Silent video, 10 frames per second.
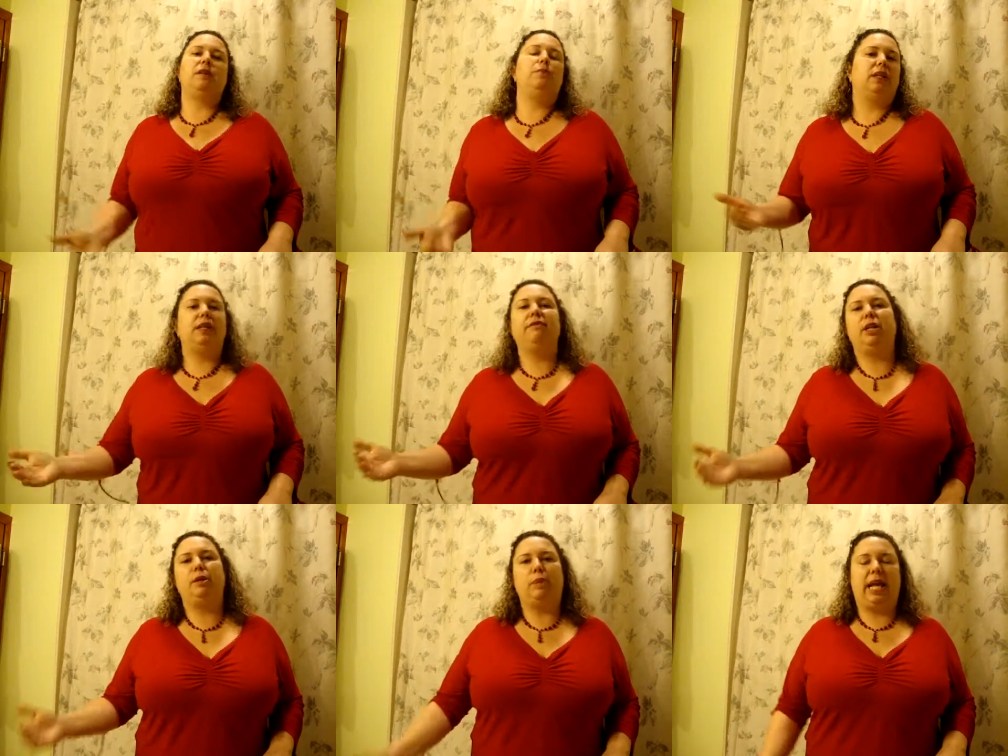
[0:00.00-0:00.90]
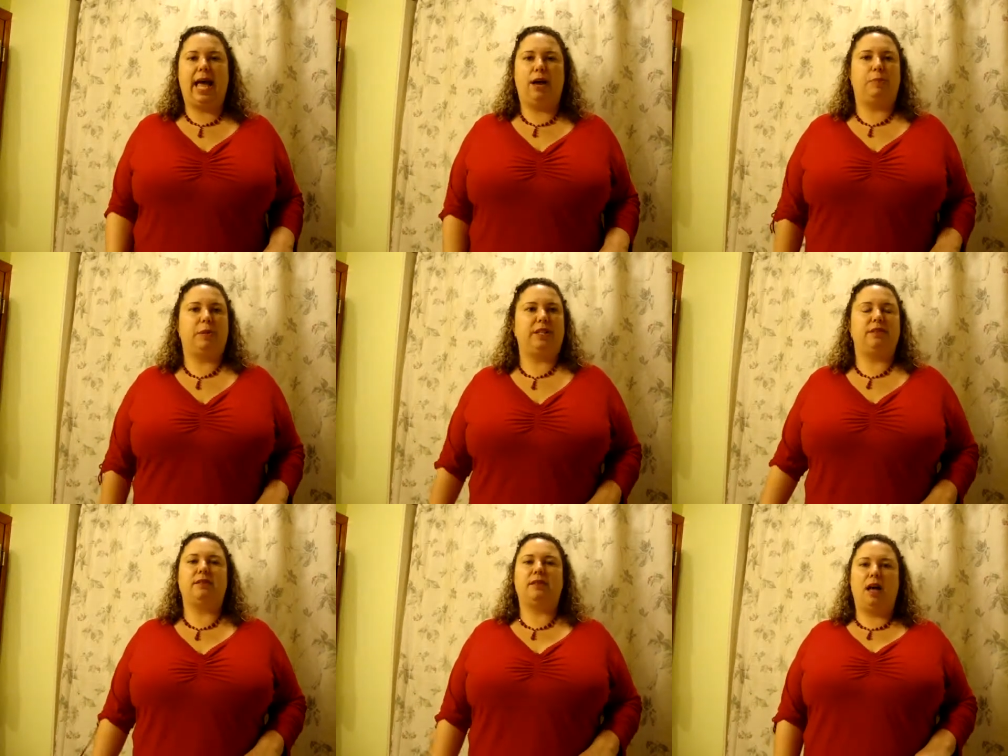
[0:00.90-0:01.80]
I don't want to leave anybody out, but there's
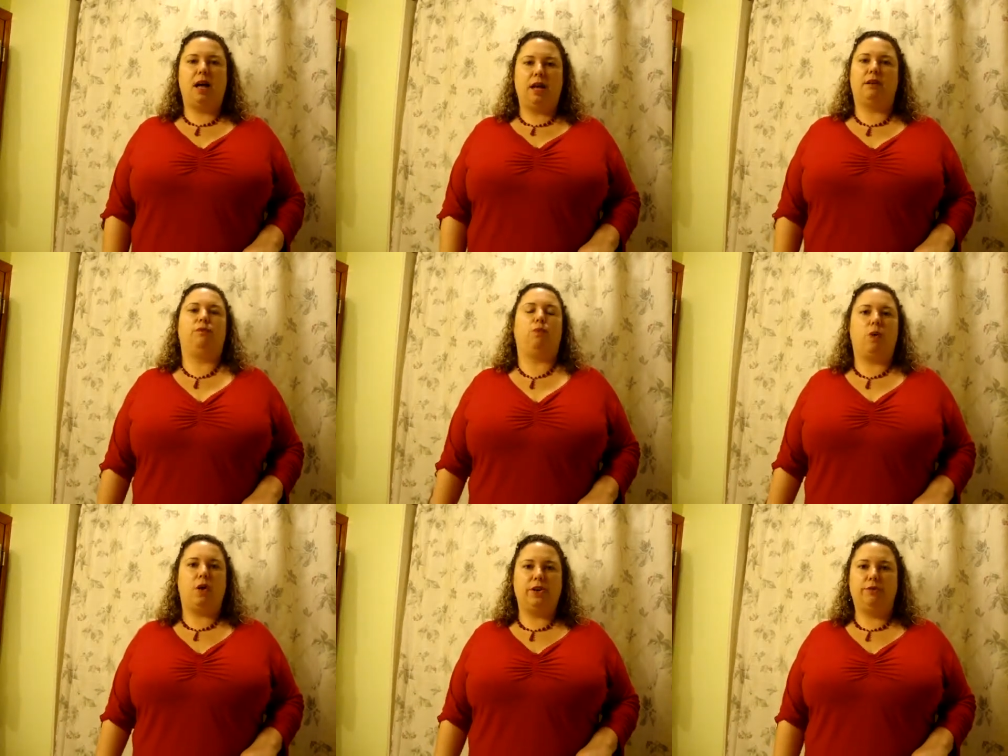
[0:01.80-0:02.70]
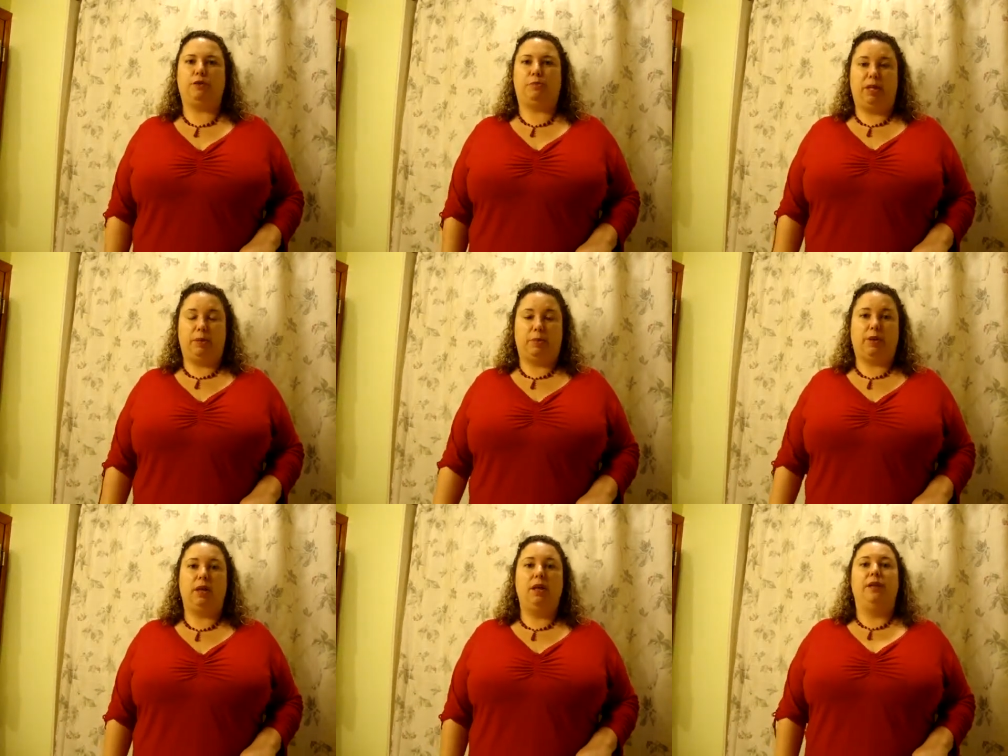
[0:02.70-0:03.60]
a ton of wonderful
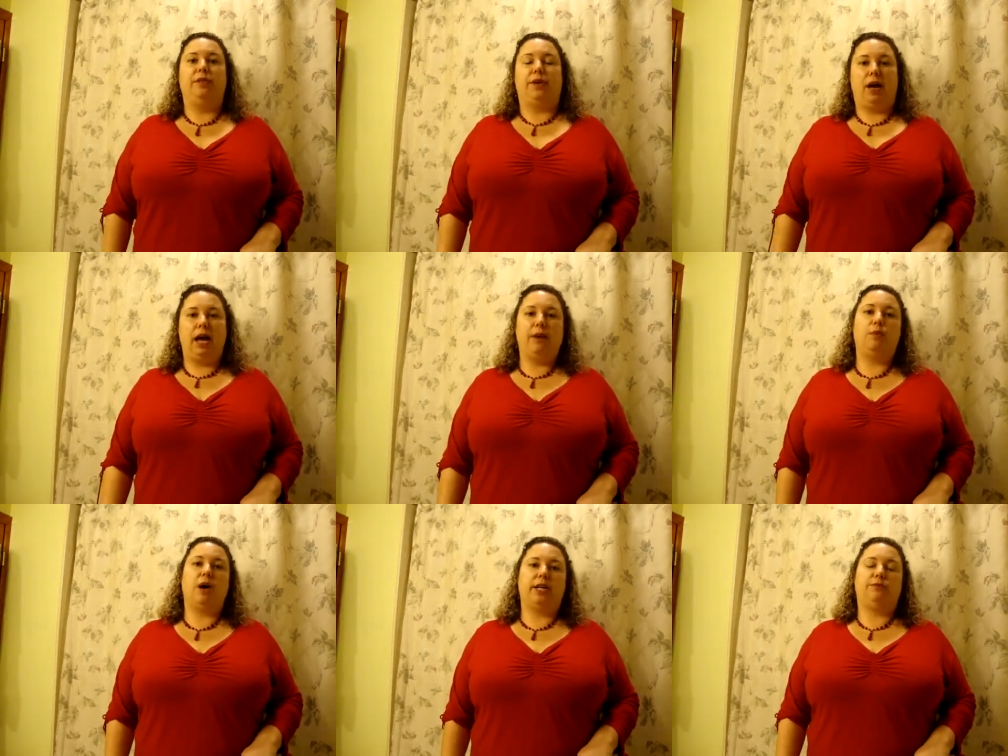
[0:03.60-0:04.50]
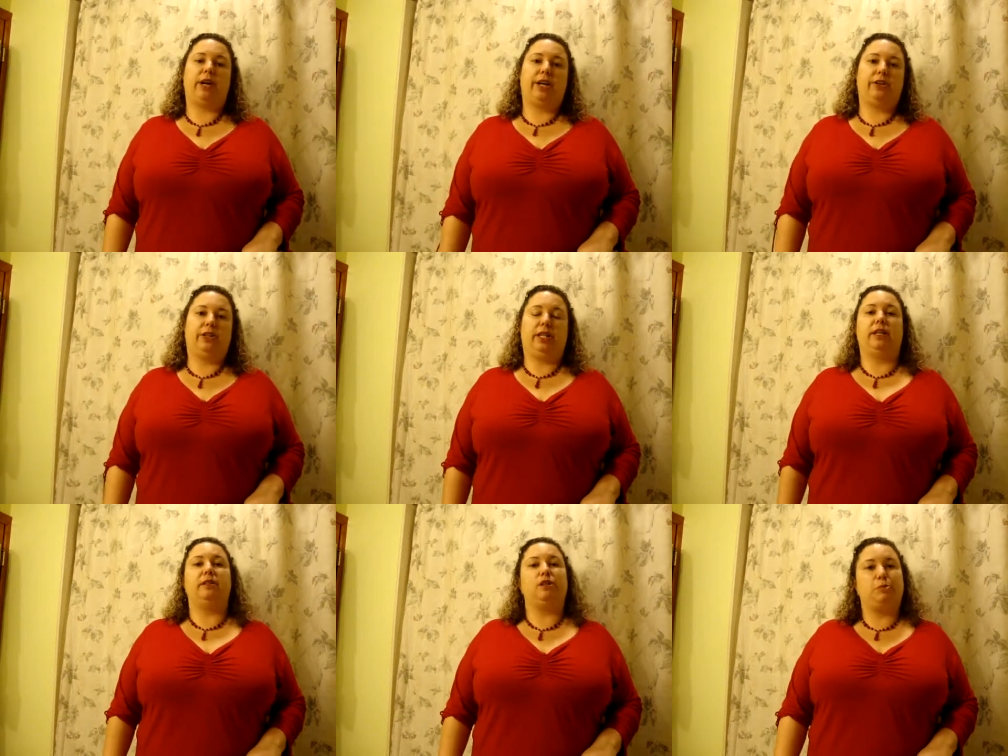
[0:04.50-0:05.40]
people that I watch regularly
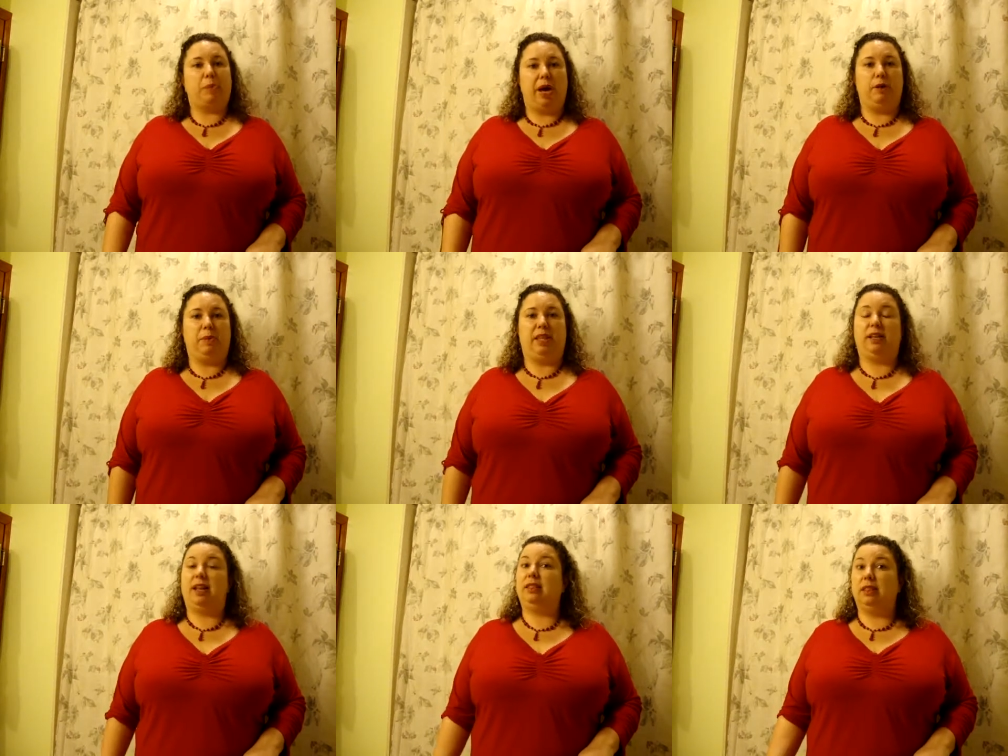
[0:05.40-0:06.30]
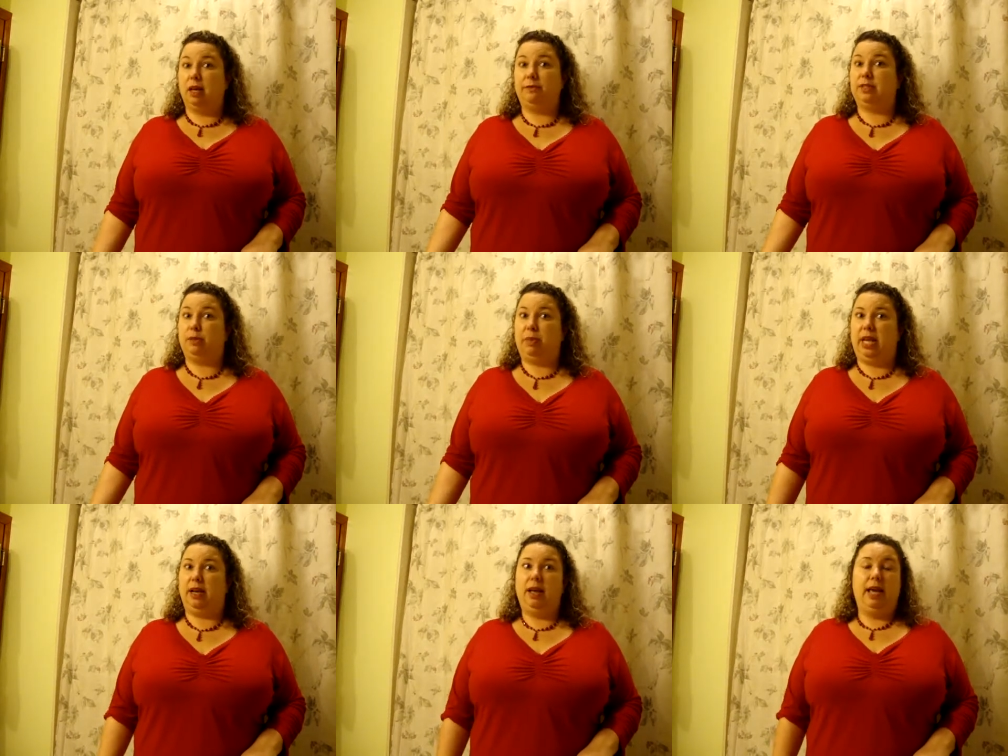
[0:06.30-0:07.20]
that inspire me, that I'd love to
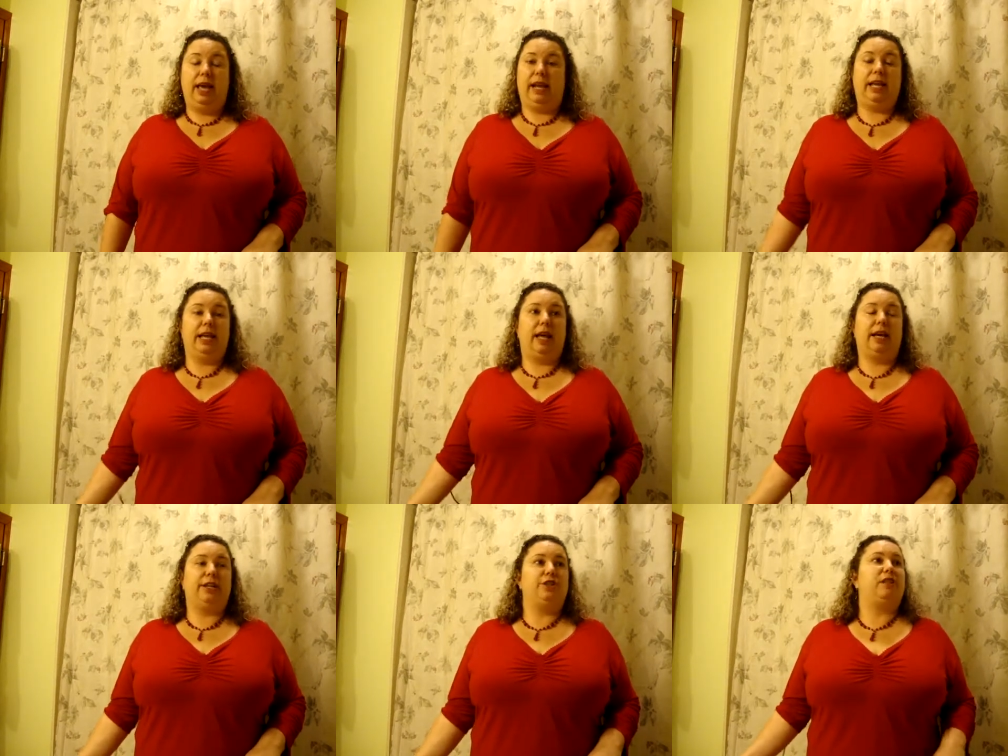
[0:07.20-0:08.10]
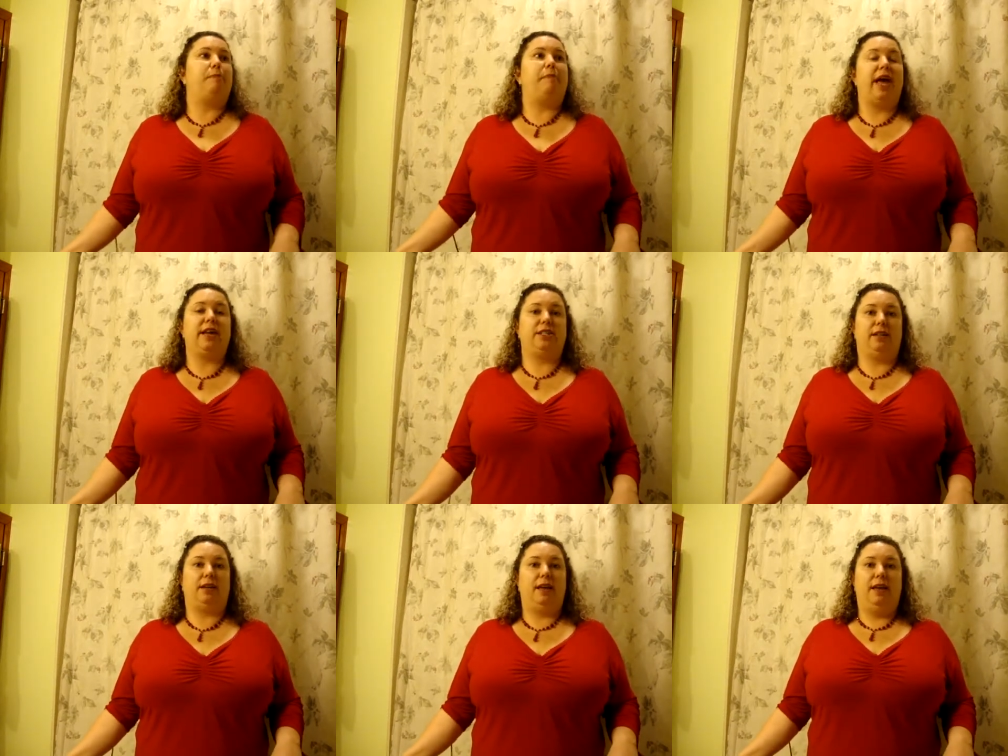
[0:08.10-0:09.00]
meet, and I could just
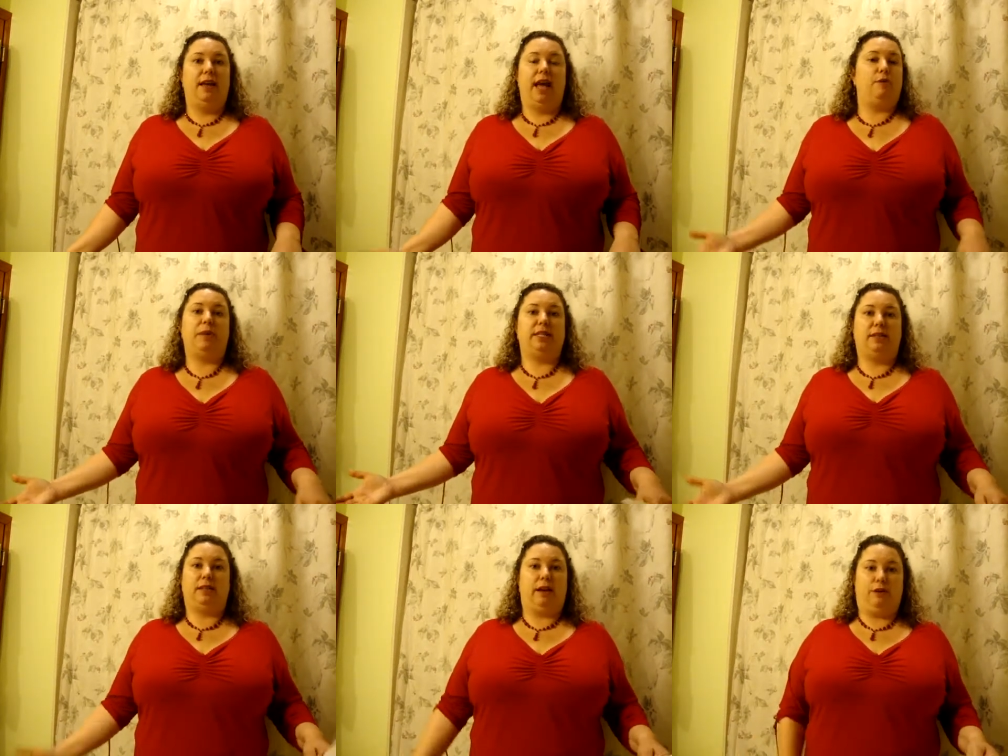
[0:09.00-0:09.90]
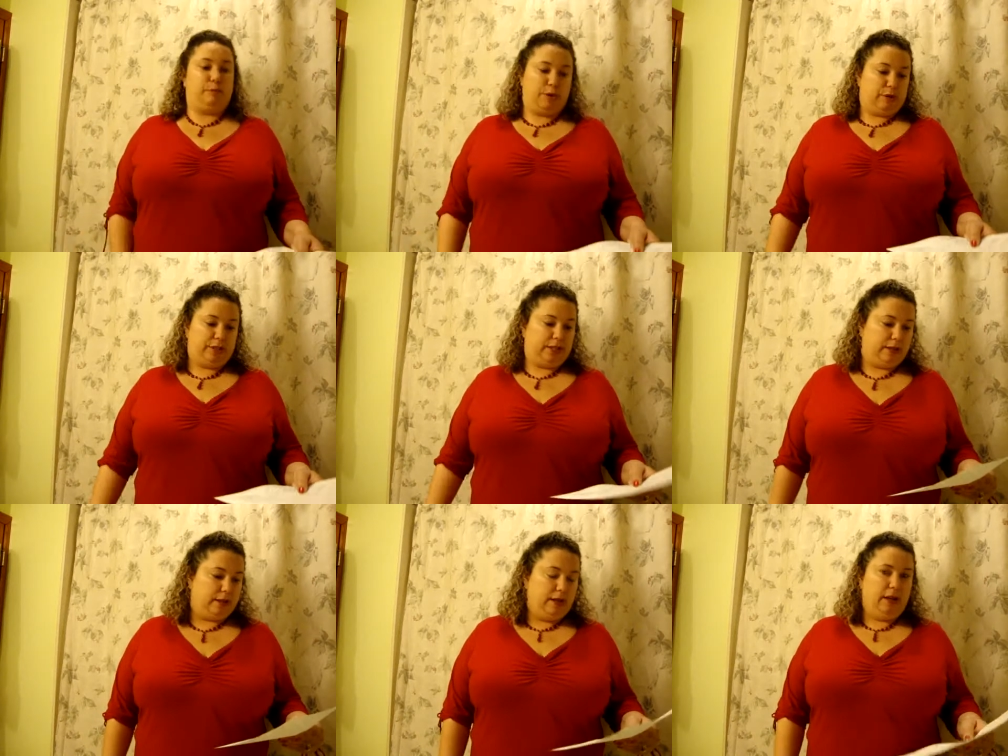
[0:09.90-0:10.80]
imagine how amazing they are in person.